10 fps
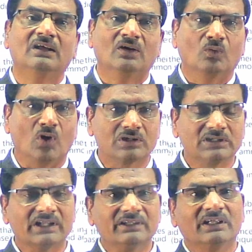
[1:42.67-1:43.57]

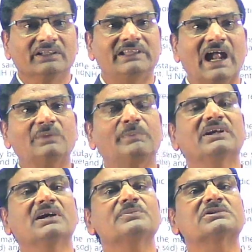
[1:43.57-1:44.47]
water, that
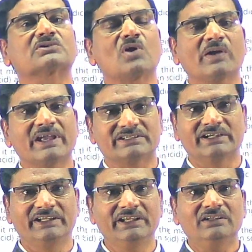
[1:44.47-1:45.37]
becomes strong acid
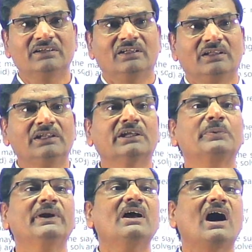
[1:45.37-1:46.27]
in
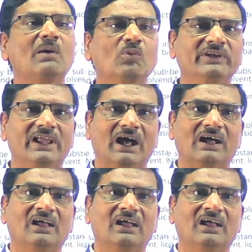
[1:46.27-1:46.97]
liquid ammonia.